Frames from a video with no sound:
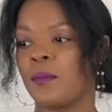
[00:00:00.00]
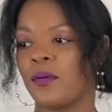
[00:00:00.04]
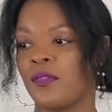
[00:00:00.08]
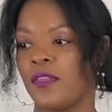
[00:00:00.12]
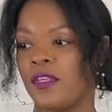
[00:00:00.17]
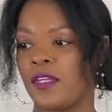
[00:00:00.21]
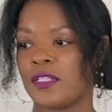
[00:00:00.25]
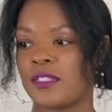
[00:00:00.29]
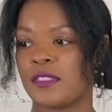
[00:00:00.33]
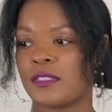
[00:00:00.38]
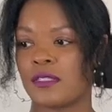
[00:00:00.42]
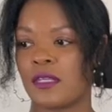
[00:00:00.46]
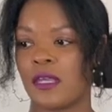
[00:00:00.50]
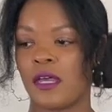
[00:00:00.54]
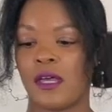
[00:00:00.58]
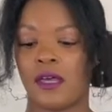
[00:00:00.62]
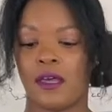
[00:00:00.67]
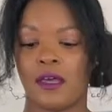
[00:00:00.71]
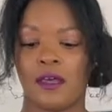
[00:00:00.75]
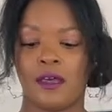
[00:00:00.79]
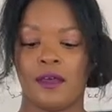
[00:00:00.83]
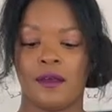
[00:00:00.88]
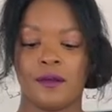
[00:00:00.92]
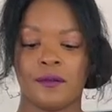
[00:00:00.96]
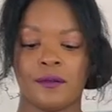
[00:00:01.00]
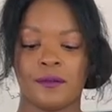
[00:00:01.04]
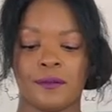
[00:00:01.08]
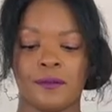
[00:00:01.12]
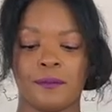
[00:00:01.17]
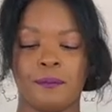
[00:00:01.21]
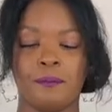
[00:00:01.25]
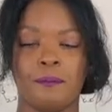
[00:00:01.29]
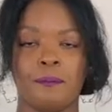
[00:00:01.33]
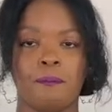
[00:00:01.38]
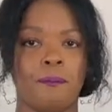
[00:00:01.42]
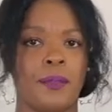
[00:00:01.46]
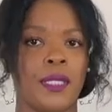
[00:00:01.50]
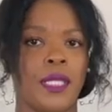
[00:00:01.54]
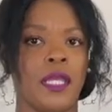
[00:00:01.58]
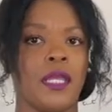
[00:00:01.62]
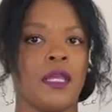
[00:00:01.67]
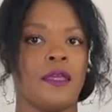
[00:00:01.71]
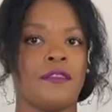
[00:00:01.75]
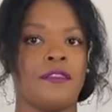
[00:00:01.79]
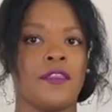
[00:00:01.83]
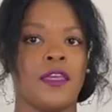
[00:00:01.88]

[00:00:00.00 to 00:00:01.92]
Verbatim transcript: remember this. Uh, being